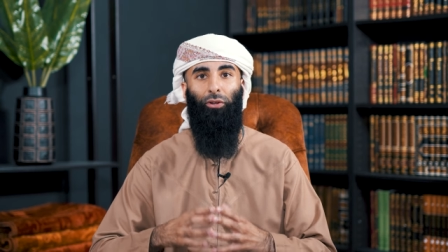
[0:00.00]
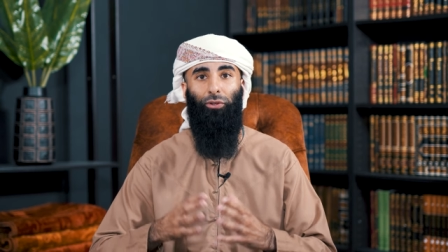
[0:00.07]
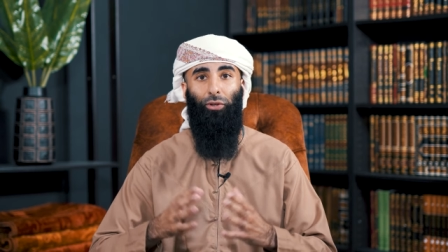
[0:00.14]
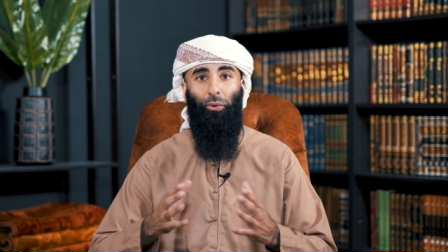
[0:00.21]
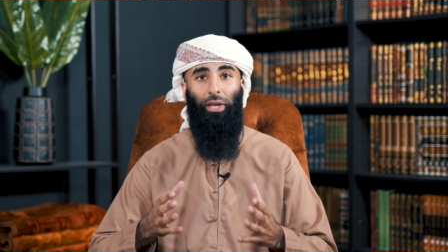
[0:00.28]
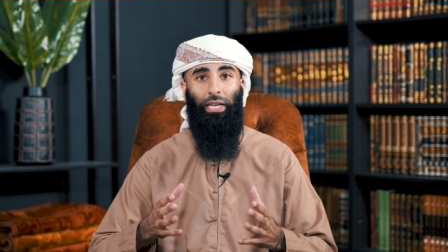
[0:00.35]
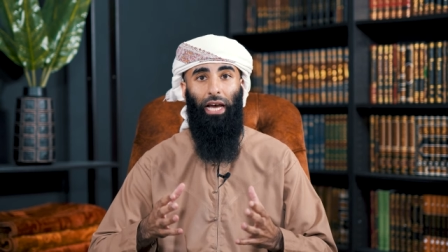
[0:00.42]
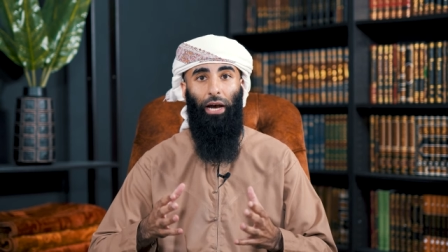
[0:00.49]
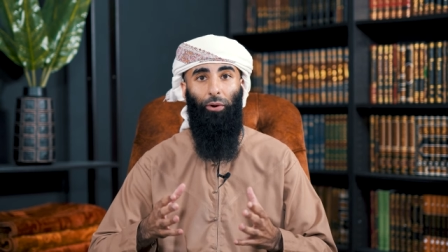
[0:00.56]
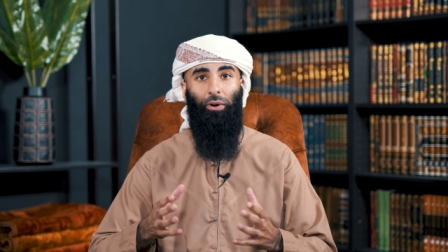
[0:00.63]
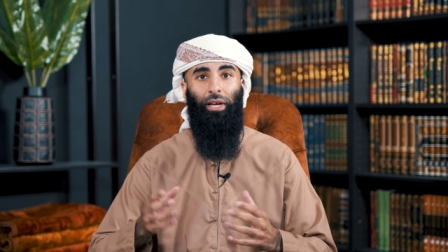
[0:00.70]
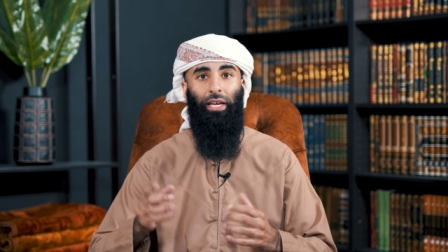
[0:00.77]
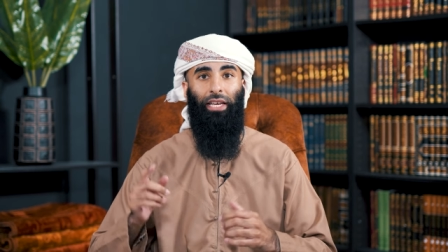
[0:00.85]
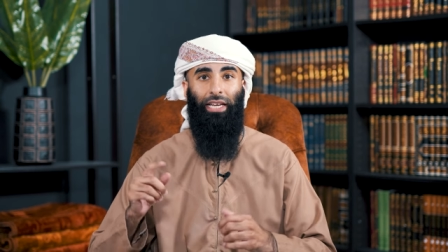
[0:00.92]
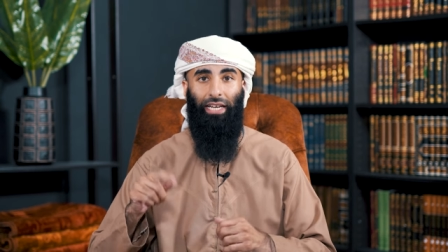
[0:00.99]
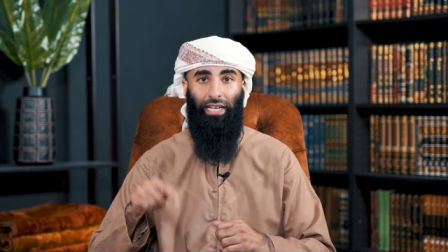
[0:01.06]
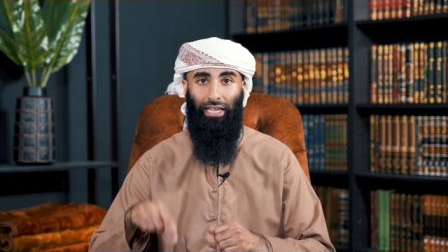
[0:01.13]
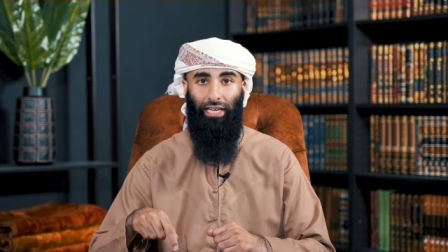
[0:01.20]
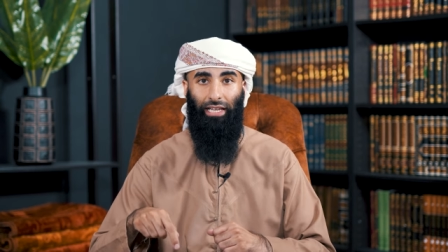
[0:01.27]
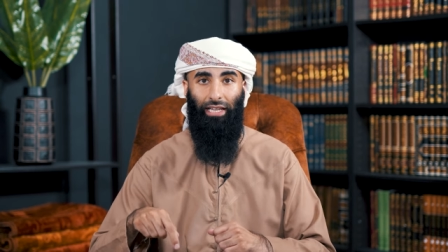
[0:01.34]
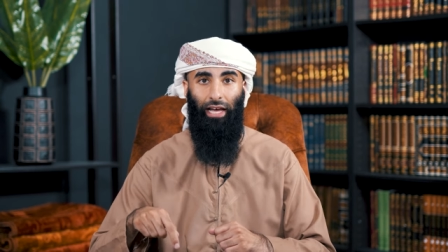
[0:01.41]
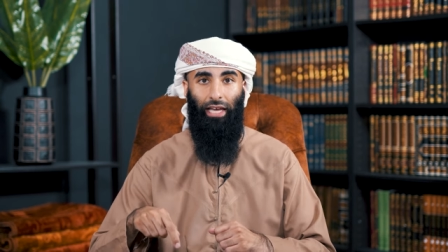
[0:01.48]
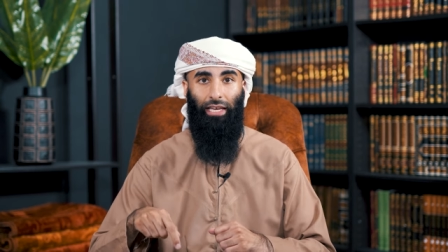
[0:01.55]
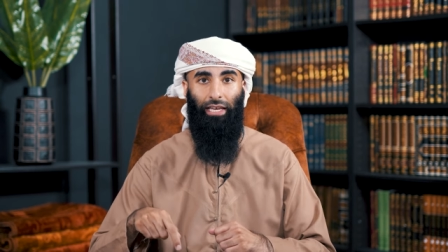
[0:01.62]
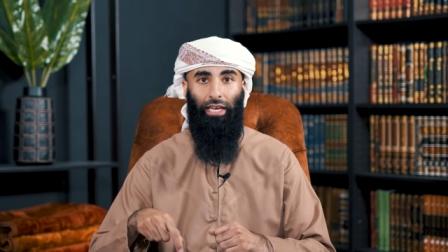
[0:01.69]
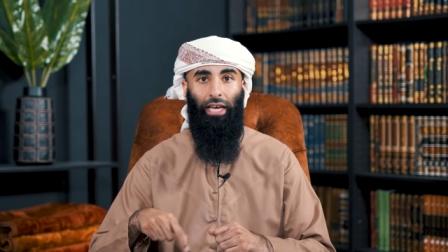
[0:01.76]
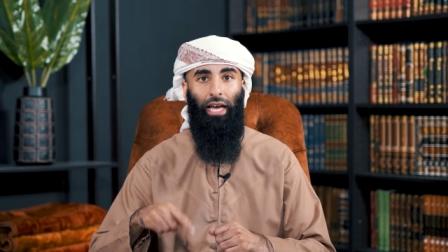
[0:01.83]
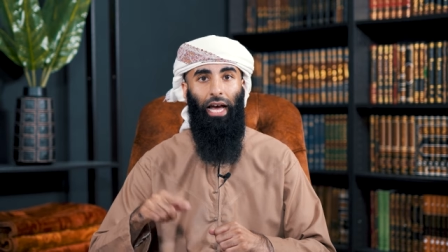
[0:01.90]
Do it now, click
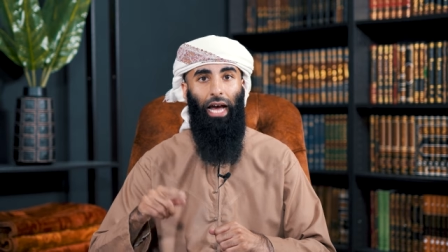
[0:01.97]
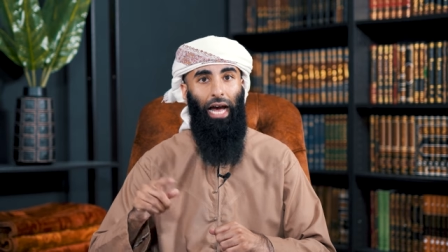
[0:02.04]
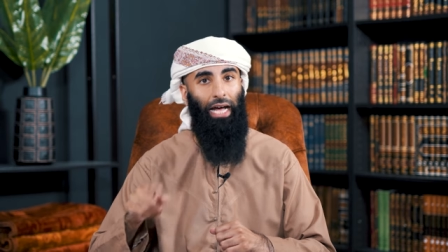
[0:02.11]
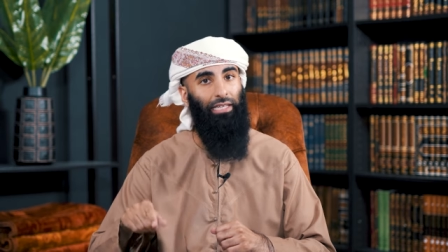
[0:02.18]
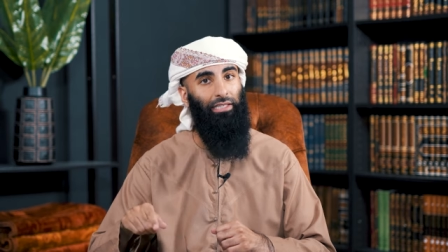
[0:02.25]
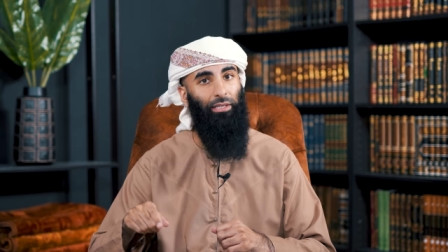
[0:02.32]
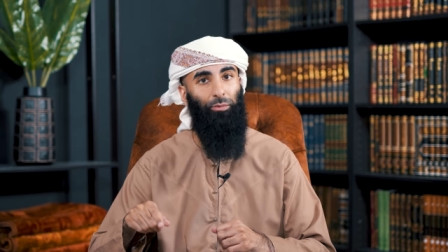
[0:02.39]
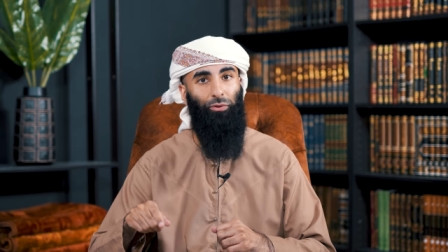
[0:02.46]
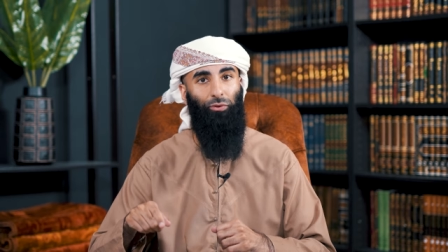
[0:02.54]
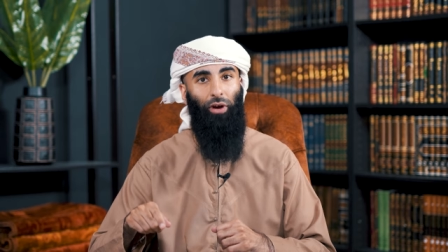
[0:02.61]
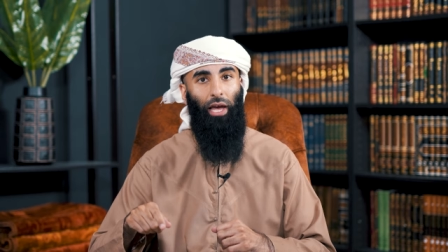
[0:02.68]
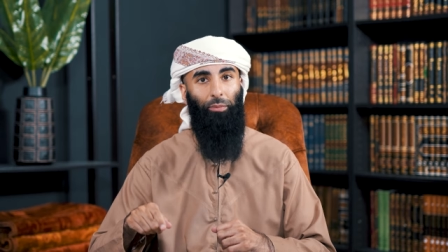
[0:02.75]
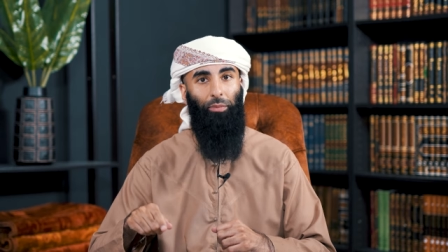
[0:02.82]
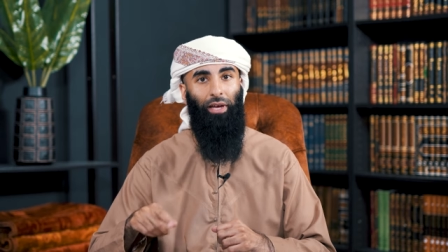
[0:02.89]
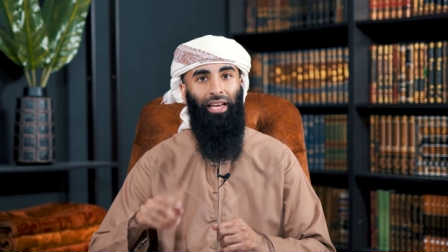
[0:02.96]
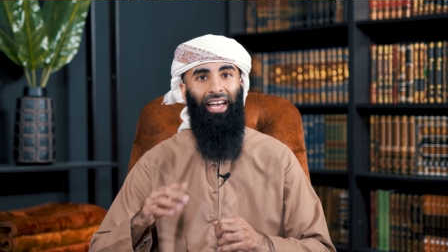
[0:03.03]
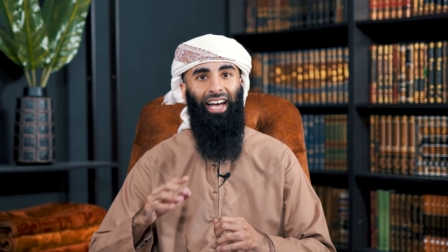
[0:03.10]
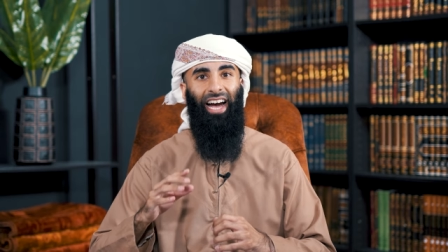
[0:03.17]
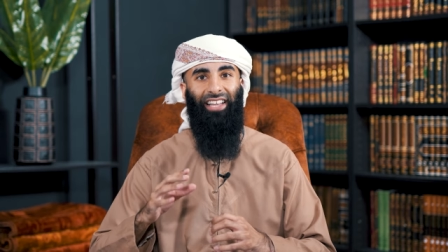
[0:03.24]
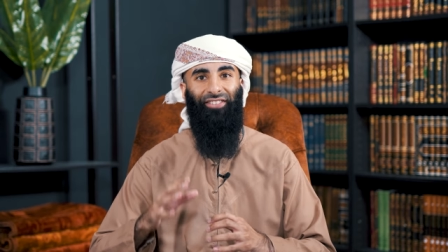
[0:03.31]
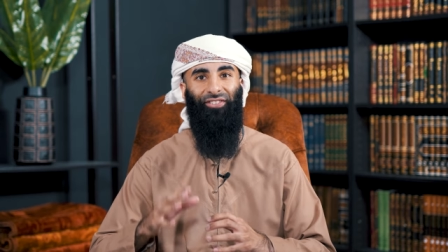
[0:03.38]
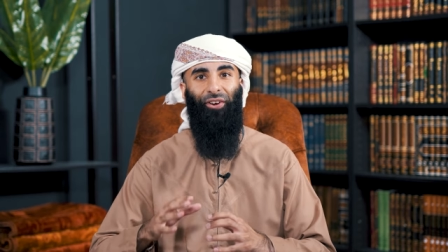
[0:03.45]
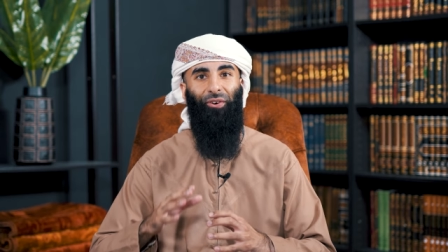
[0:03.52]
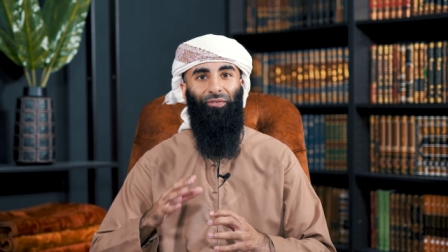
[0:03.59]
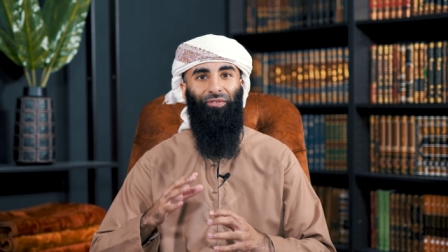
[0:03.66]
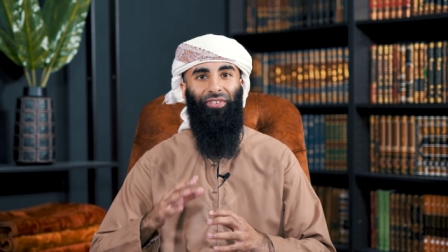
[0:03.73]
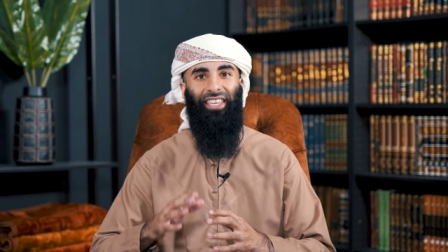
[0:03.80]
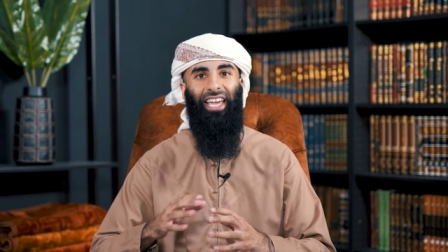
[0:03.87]
like and subscribe, and
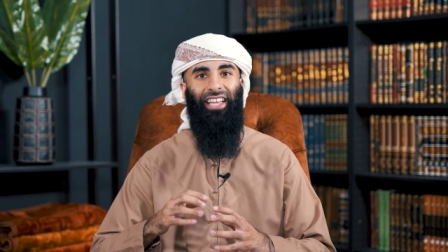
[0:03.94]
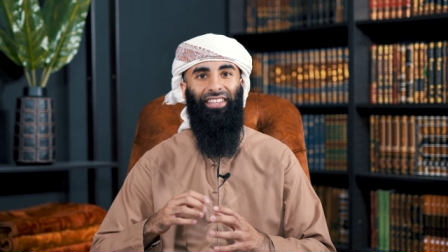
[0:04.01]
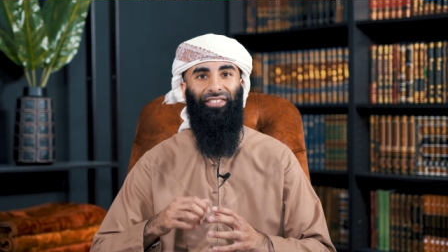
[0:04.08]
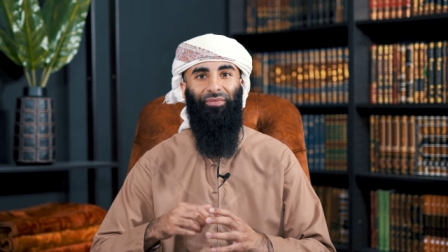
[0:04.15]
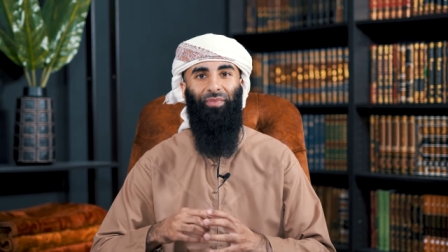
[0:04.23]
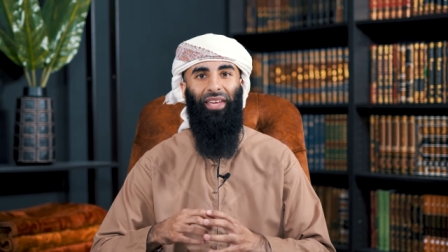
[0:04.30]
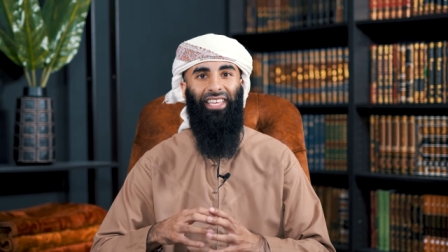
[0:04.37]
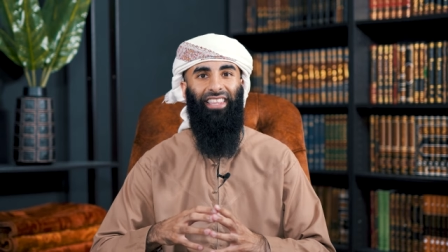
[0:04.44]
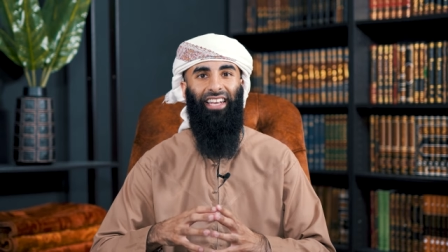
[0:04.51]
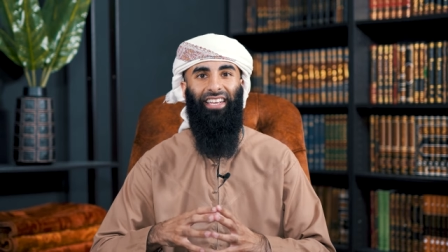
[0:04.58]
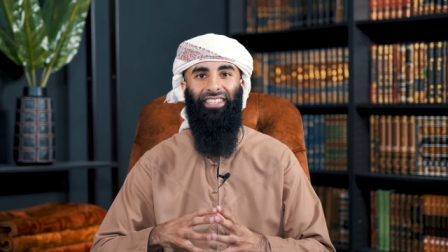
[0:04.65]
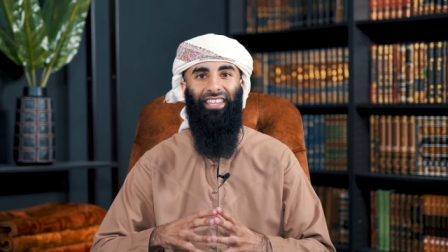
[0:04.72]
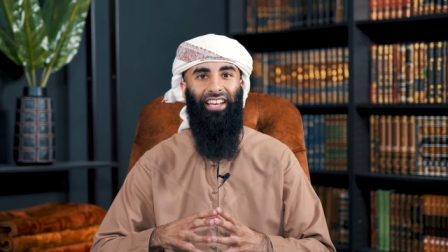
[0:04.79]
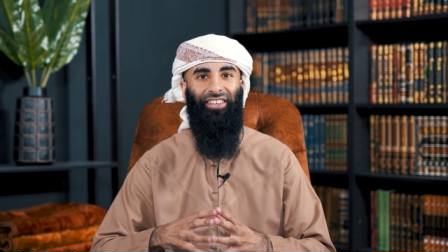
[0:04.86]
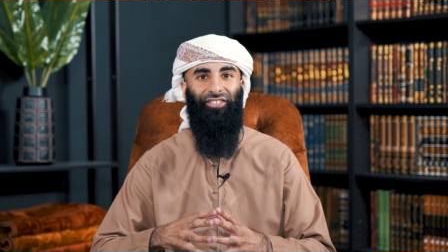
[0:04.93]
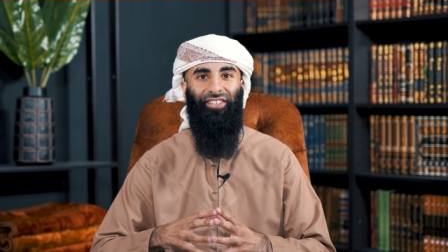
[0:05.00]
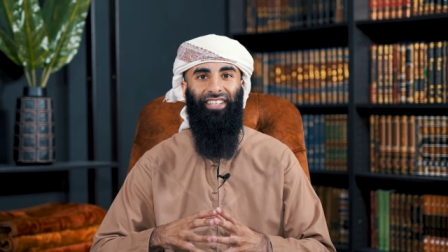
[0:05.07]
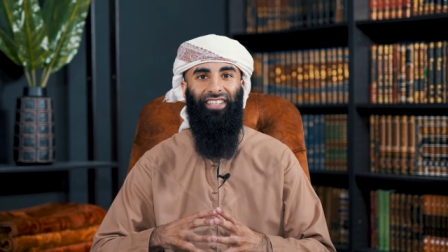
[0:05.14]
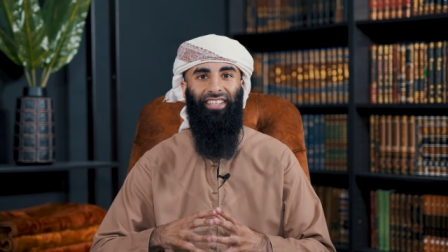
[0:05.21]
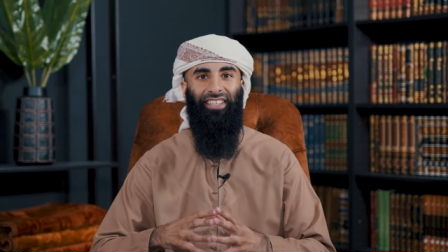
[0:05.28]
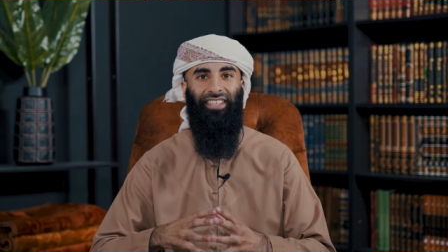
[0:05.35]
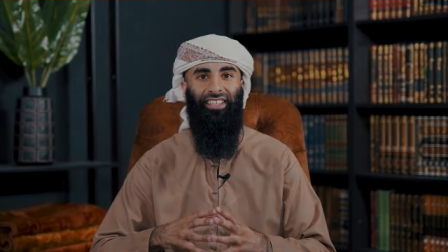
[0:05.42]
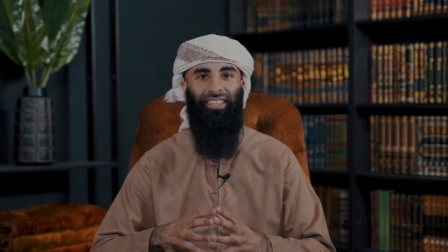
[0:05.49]
don't forget to make that intention.